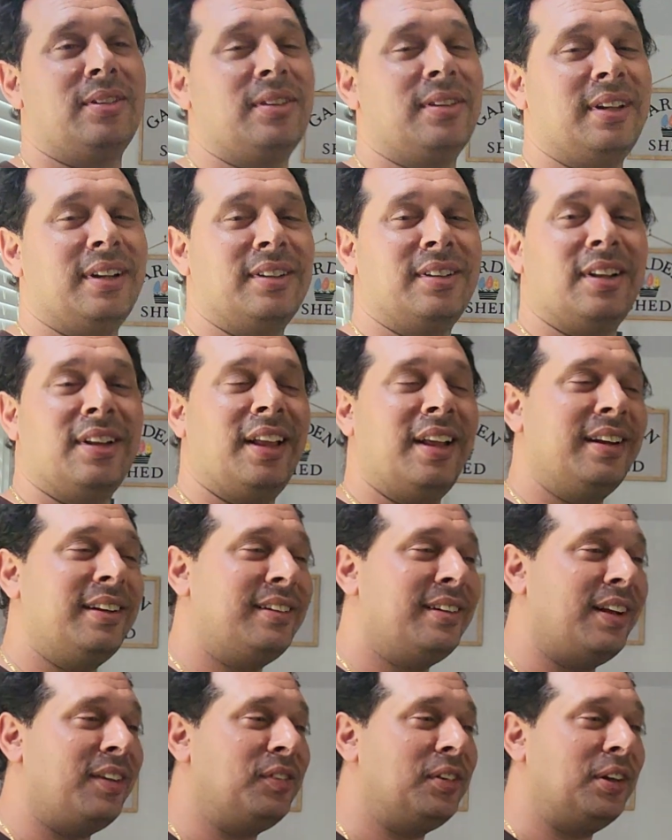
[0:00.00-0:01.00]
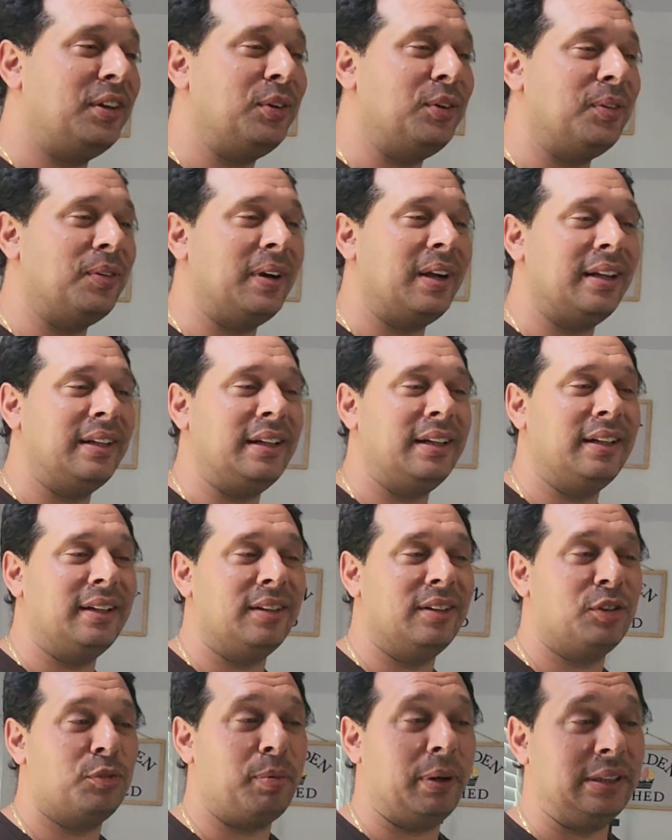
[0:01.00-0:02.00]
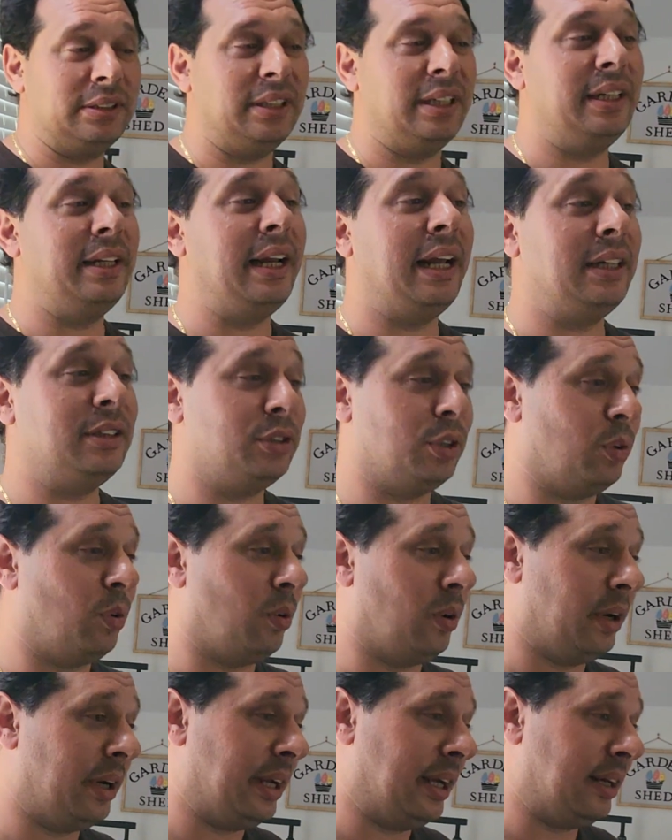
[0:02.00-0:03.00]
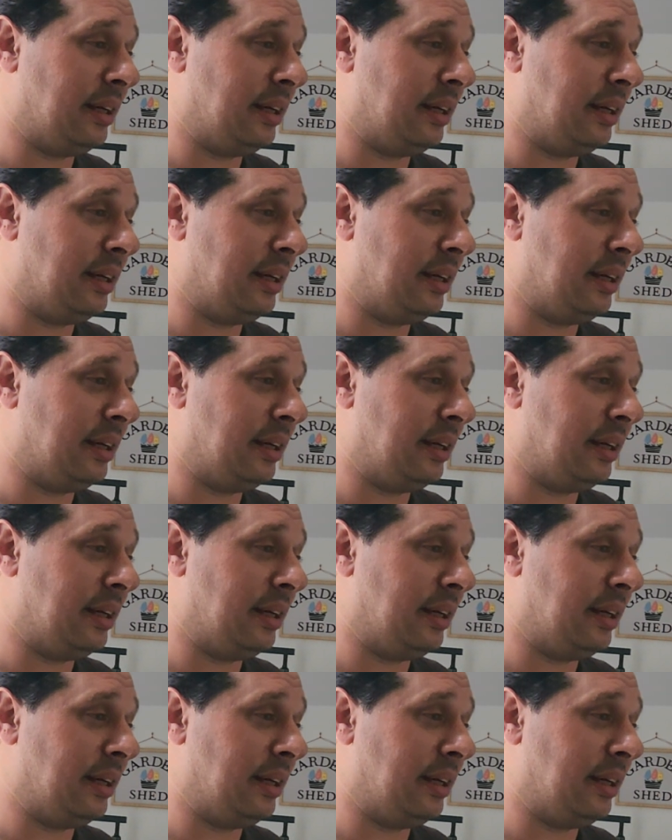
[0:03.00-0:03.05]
There's a lot of stuff to do around here, especially nature oriented.